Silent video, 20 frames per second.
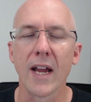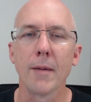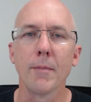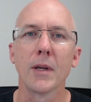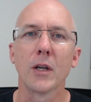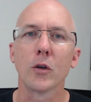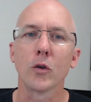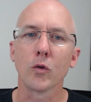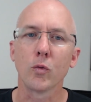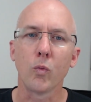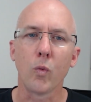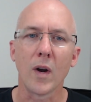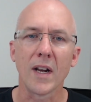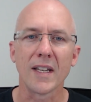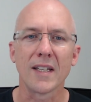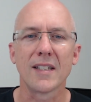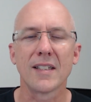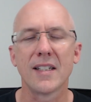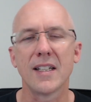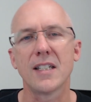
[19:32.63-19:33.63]
because one
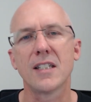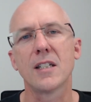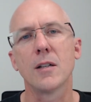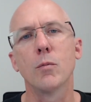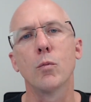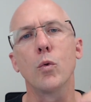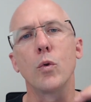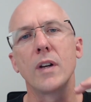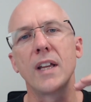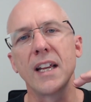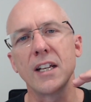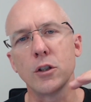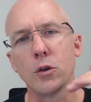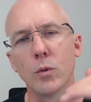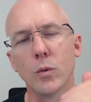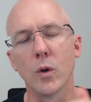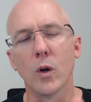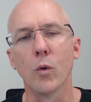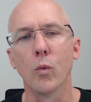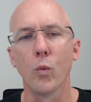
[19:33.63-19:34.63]
system will get
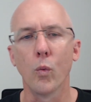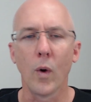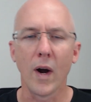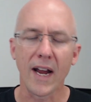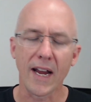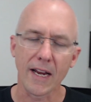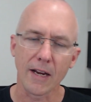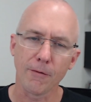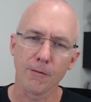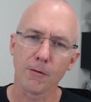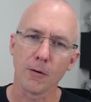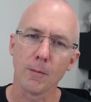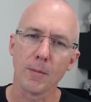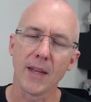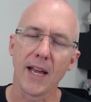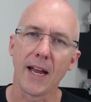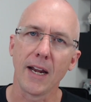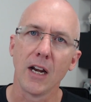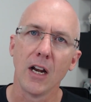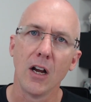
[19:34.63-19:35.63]
you away from
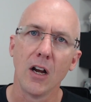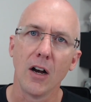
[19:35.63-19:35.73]
that